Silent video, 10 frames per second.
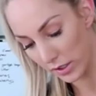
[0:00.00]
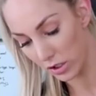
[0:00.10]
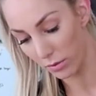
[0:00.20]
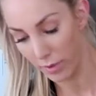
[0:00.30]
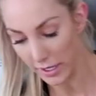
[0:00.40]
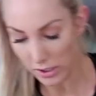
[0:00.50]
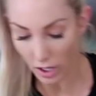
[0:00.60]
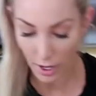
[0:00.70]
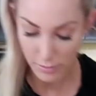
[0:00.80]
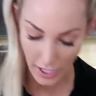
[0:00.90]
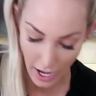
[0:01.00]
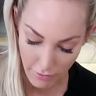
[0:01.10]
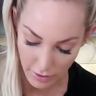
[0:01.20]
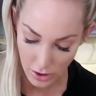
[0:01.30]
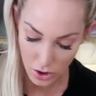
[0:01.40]
so it's your best time to
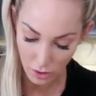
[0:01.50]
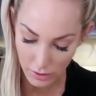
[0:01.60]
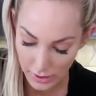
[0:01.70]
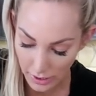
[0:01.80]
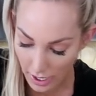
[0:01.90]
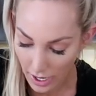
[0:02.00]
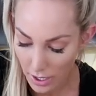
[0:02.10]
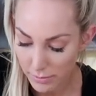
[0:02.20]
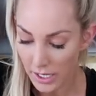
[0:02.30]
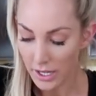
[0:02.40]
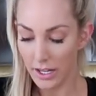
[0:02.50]
have any sugars and carbs.